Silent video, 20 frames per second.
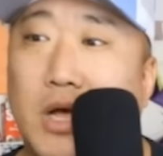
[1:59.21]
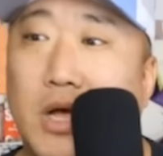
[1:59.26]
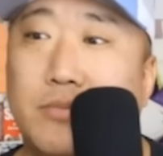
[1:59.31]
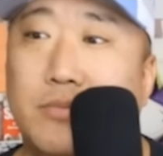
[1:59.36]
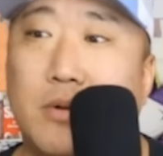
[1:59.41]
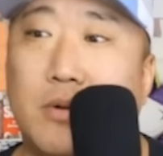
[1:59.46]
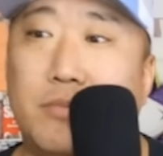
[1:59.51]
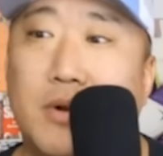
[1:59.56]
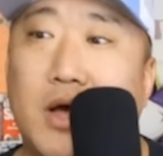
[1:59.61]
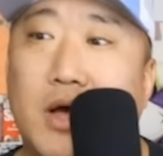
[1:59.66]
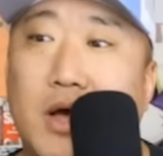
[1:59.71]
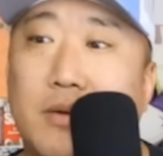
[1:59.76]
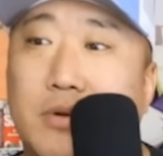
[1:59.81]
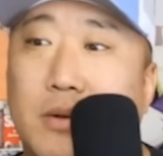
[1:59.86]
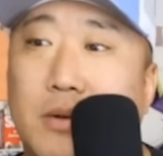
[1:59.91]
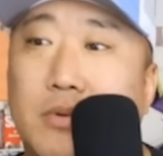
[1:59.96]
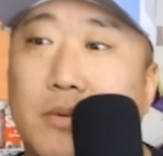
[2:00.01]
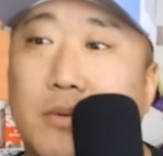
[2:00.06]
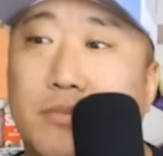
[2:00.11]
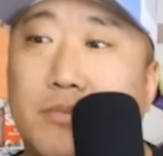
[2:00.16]
Blah blah blah
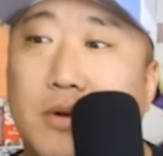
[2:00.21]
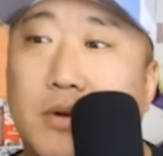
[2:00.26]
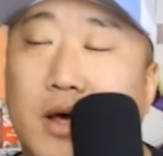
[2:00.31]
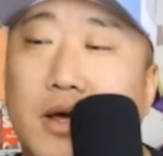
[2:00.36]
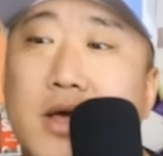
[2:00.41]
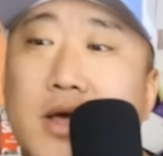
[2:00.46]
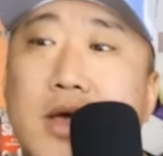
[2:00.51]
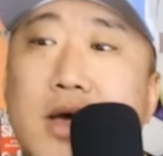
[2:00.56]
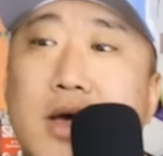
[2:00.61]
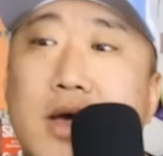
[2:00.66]
blah blah blah.